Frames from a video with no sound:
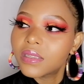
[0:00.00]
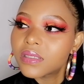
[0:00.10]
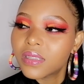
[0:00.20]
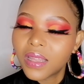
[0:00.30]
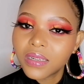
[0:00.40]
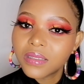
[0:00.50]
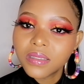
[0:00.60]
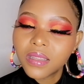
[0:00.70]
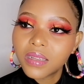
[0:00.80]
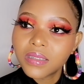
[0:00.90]
guys that
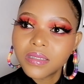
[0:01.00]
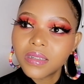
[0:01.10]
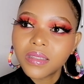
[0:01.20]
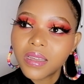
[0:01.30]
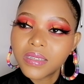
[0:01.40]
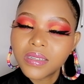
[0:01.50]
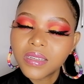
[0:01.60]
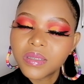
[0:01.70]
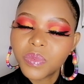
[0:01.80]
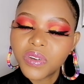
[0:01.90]
that that
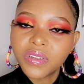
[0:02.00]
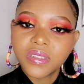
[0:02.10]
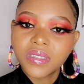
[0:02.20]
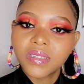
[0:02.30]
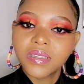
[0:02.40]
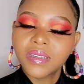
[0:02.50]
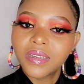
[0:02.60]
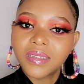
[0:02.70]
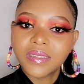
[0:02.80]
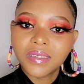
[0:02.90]
experience
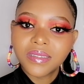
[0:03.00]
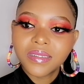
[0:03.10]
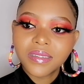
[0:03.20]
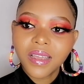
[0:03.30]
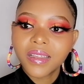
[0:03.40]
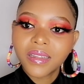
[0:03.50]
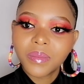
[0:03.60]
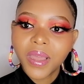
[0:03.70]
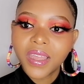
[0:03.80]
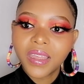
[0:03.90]
is stuck
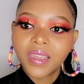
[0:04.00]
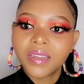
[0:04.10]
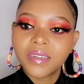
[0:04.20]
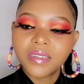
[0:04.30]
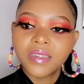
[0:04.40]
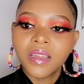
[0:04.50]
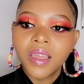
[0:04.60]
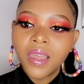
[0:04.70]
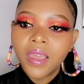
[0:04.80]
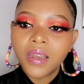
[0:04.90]
in my head
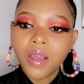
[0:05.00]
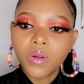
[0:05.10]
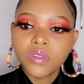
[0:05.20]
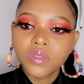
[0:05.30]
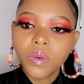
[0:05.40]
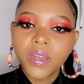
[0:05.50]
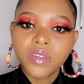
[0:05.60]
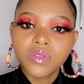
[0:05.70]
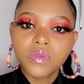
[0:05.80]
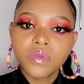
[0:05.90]
and i also want
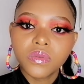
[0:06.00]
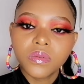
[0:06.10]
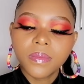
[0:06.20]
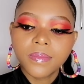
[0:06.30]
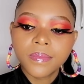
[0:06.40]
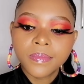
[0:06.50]
to do